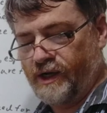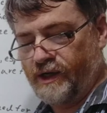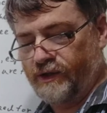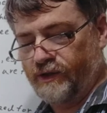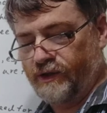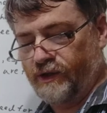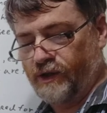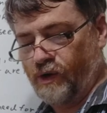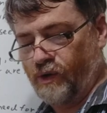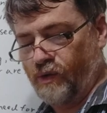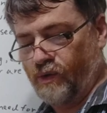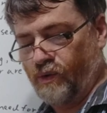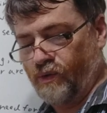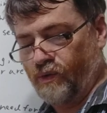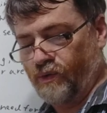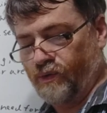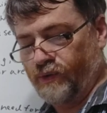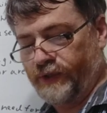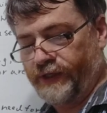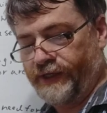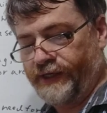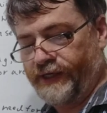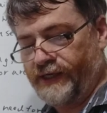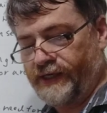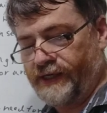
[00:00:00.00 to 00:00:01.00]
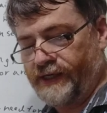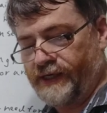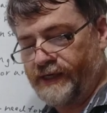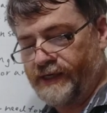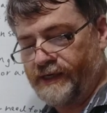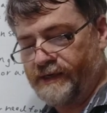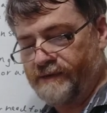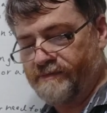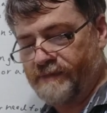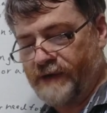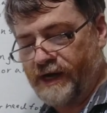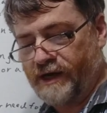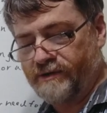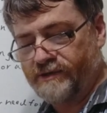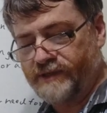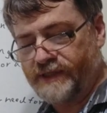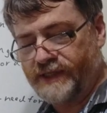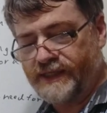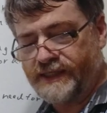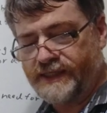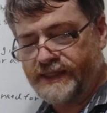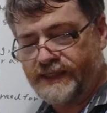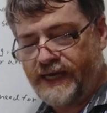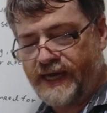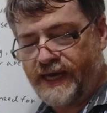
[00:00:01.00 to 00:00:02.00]
Lonely
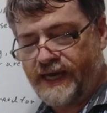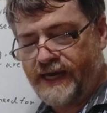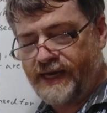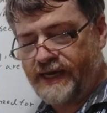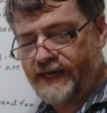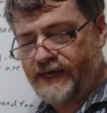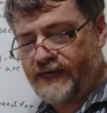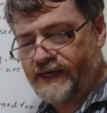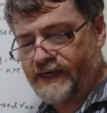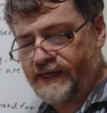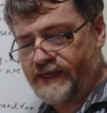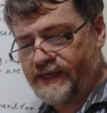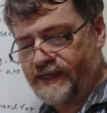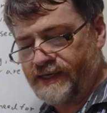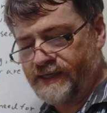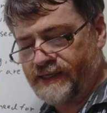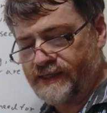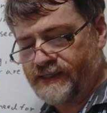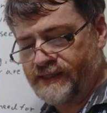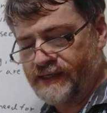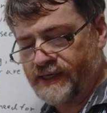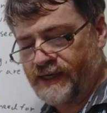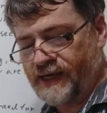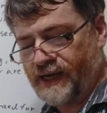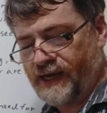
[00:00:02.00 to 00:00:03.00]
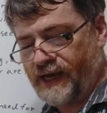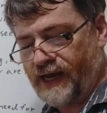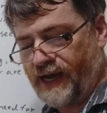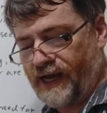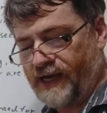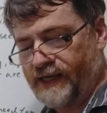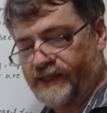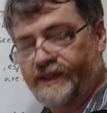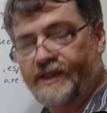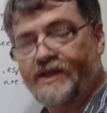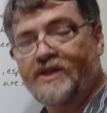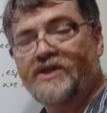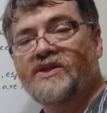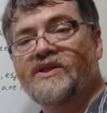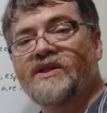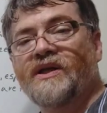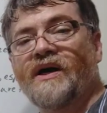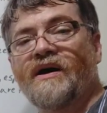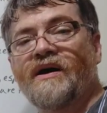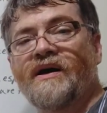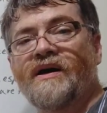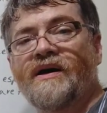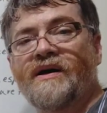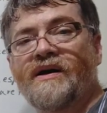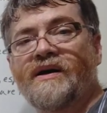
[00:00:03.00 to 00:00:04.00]
mountains gaze at the
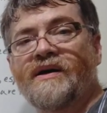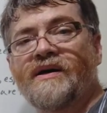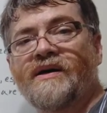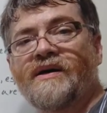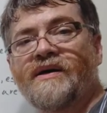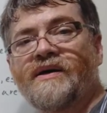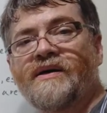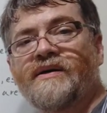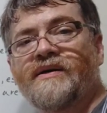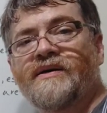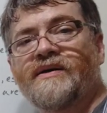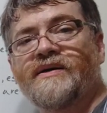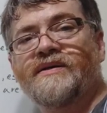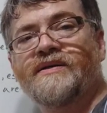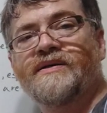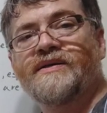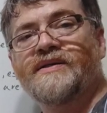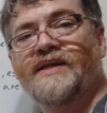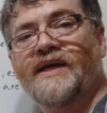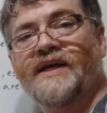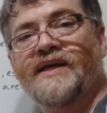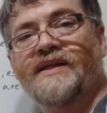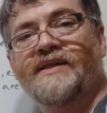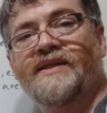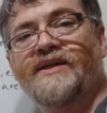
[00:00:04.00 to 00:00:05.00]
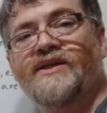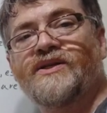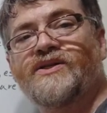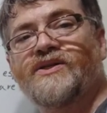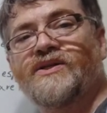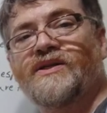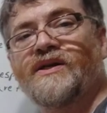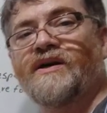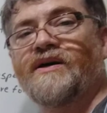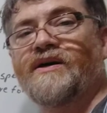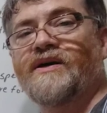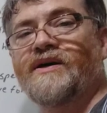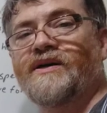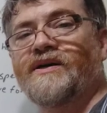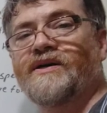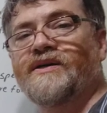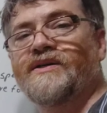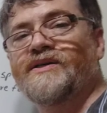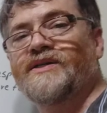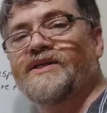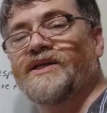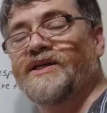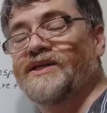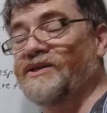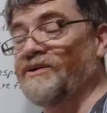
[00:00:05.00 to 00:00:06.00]
stars, at the
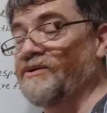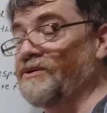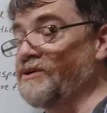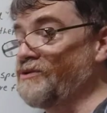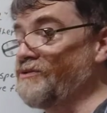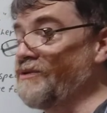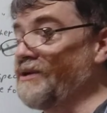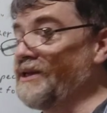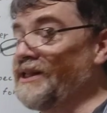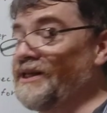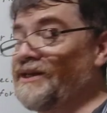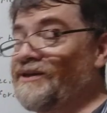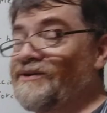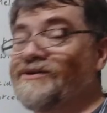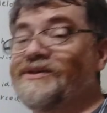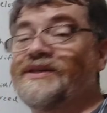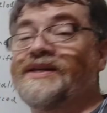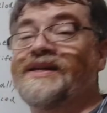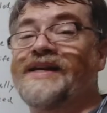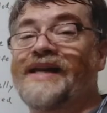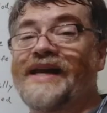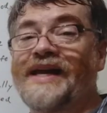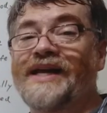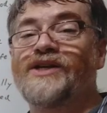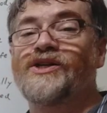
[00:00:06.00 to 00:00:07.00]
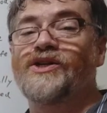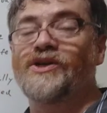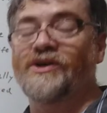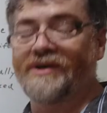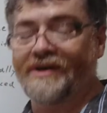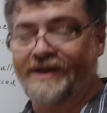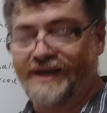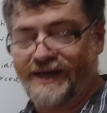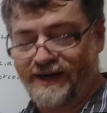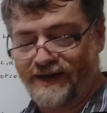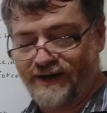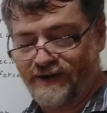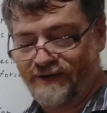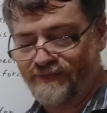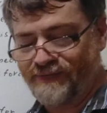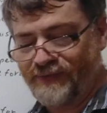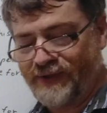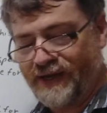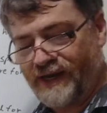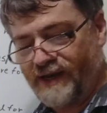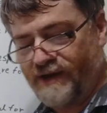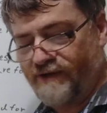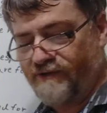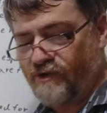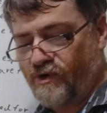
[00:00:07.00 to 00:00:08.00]
stars. So he's really using nature here.
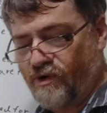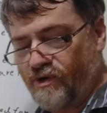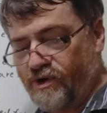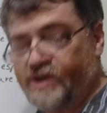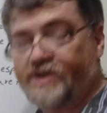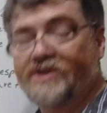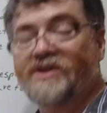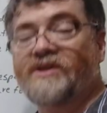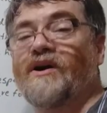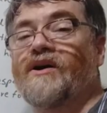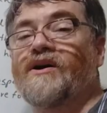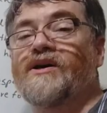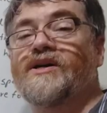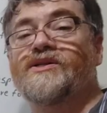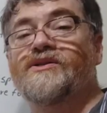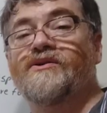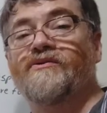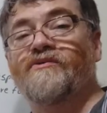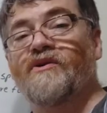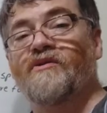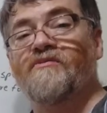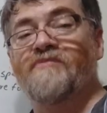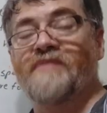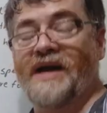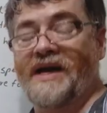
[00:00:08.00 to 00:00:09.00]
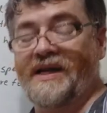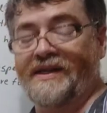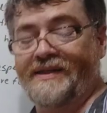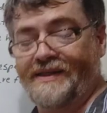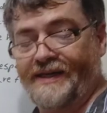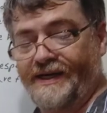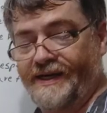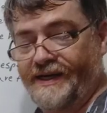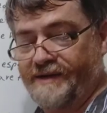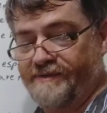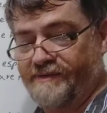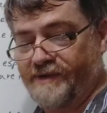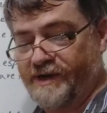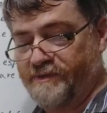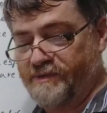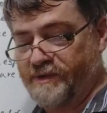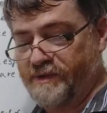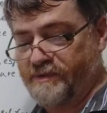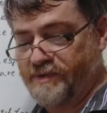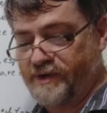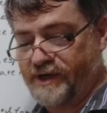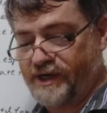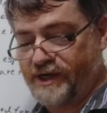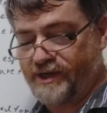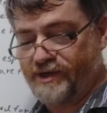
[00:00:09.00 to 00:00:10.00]
Of course, stars are romantic. It might be
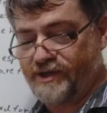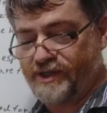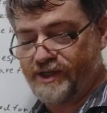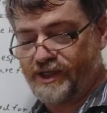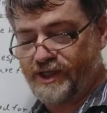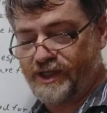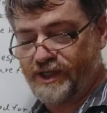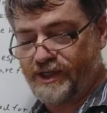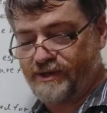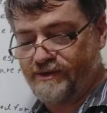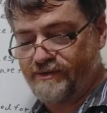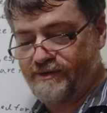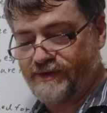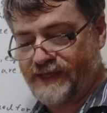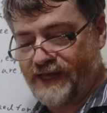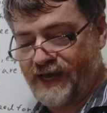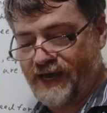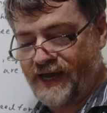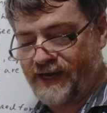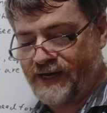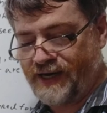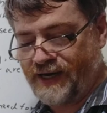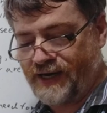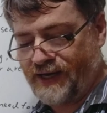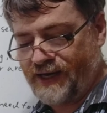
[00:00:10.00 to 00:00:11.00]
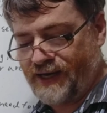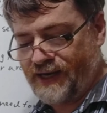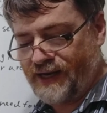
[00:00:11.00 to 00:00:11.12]
pretty good to use that.